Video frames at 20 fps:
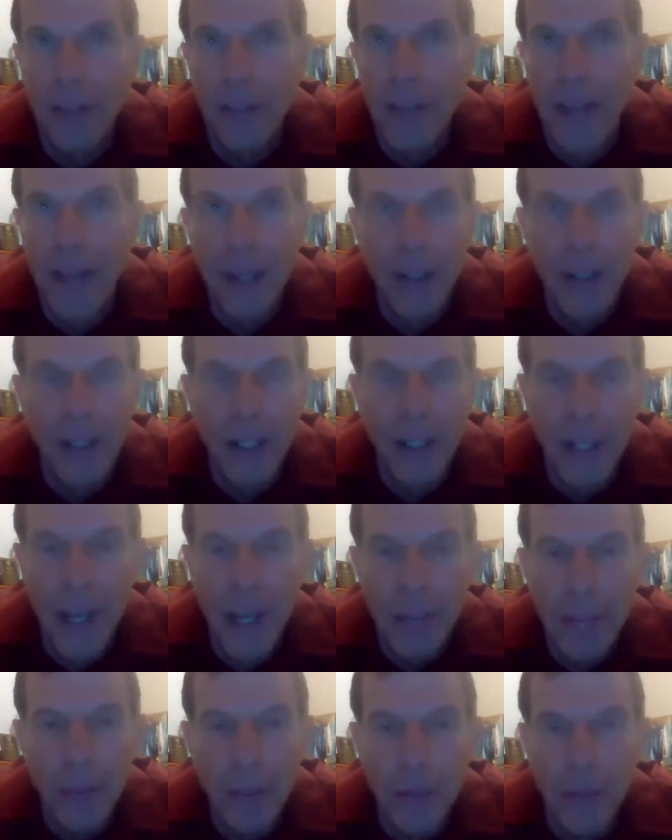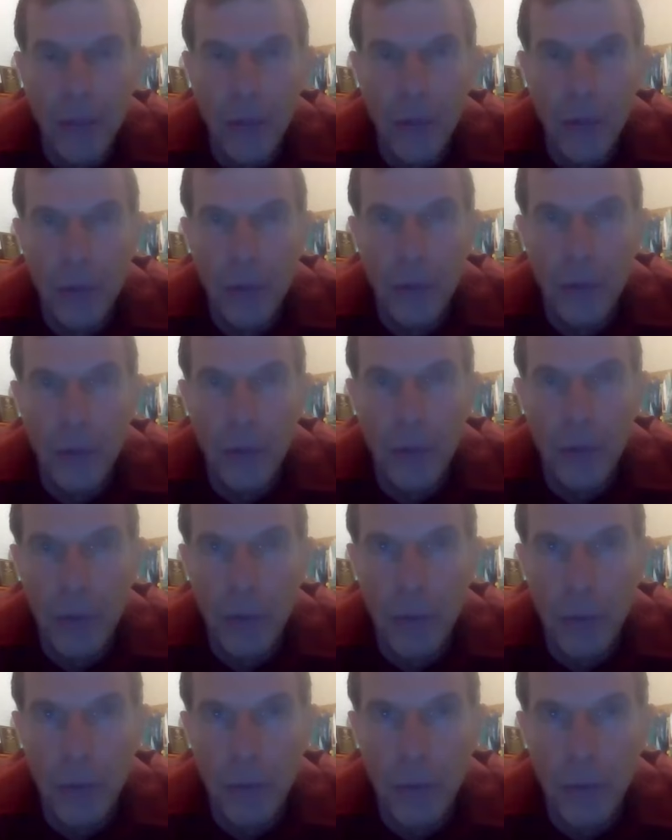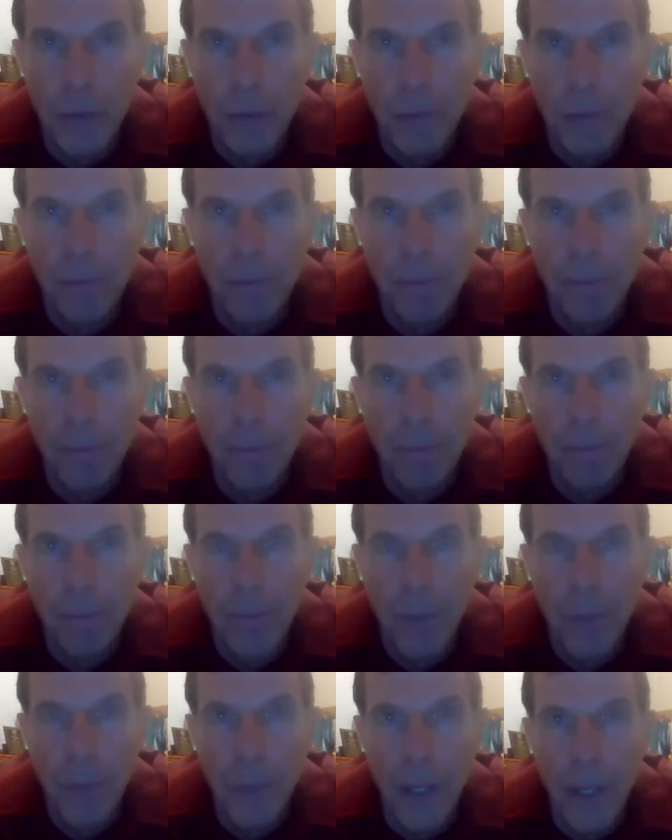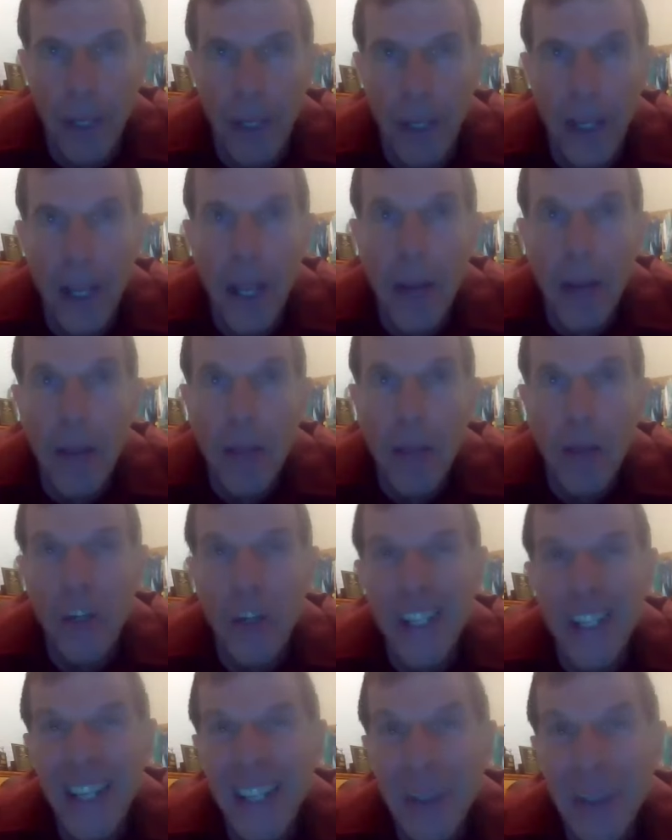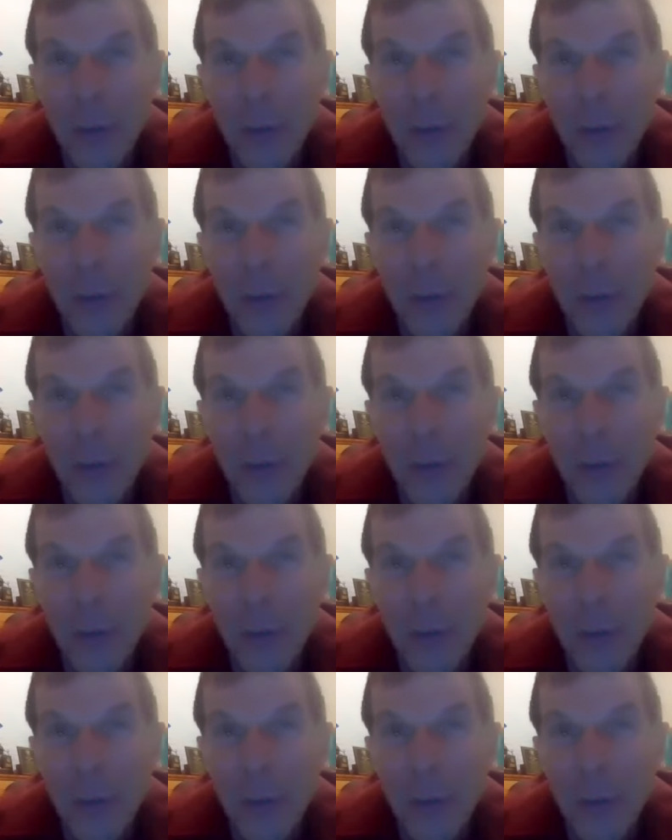and that could not be further from the truth. Okay, 38